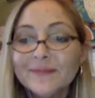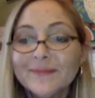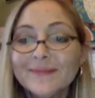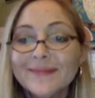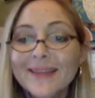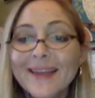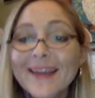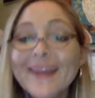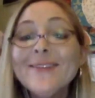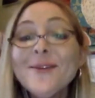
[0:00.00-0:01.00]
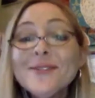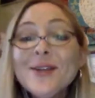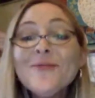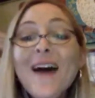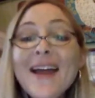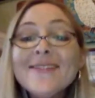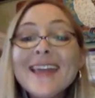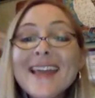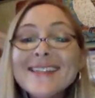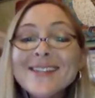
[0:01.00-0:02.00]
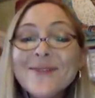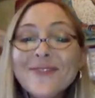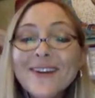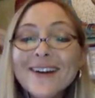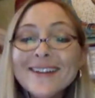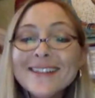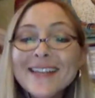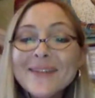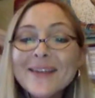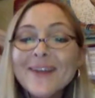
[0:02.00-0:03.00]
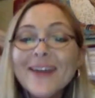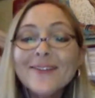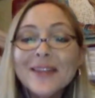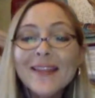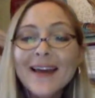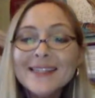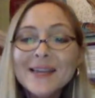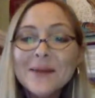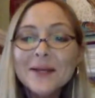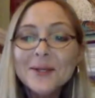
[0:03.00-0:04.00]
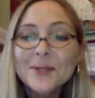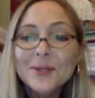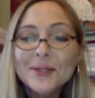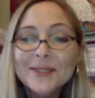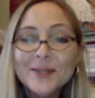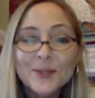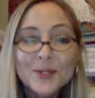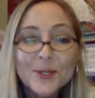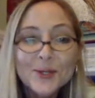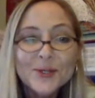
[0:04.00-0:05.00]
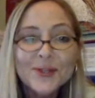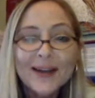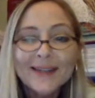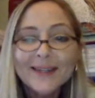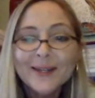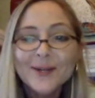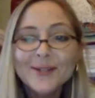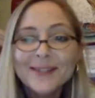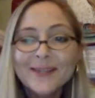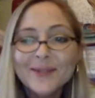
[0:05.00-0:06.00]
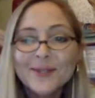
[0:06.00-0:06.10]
You sold five things so far, Terry. Okay, well, the last time I looked, you had only sold two, so I need to go see what you sold.